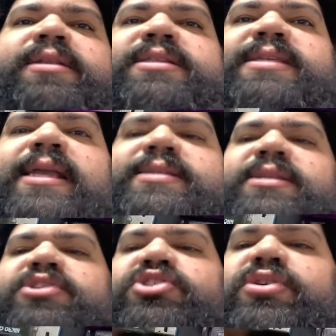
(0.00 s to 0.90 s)
sets
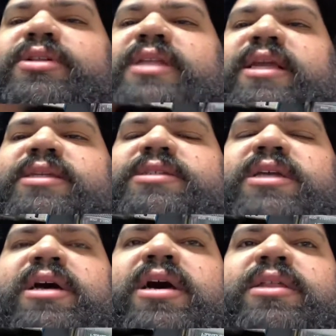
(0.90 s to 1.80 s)
certain things
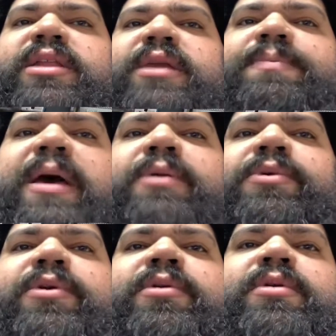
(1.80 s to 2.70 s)
on the
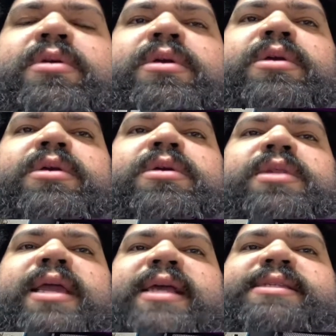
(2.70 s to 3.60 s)
power,
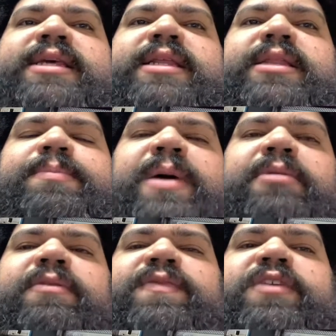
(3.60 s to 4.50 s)
like I said, in the
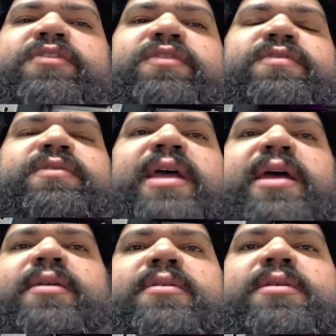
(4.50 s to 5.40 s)
power features
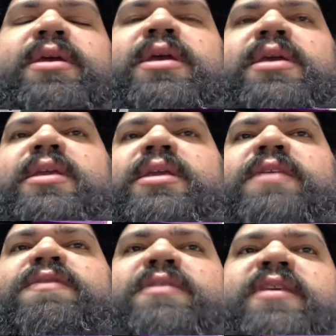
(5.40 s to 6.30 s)
that
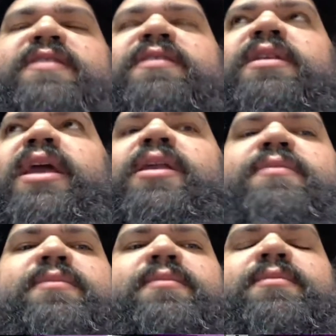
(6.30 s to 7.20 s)
gives this, like,
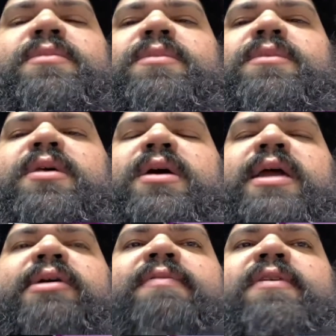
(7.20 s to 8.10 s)
I
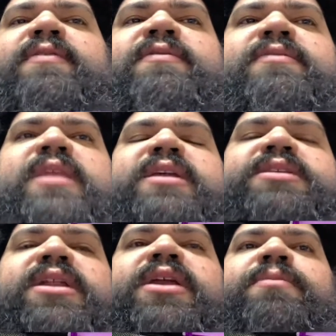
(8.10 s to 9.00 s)
don't have the things
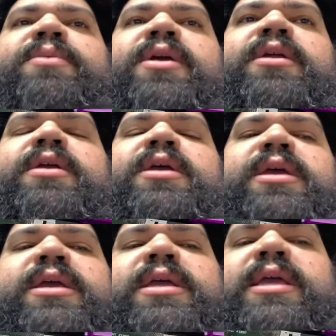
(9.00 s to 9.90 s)
on here, but
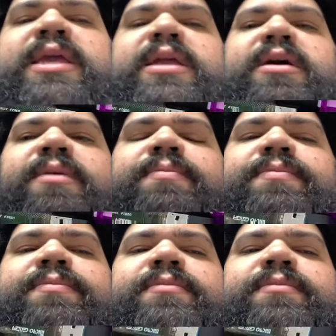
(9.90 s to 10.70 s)
it, um,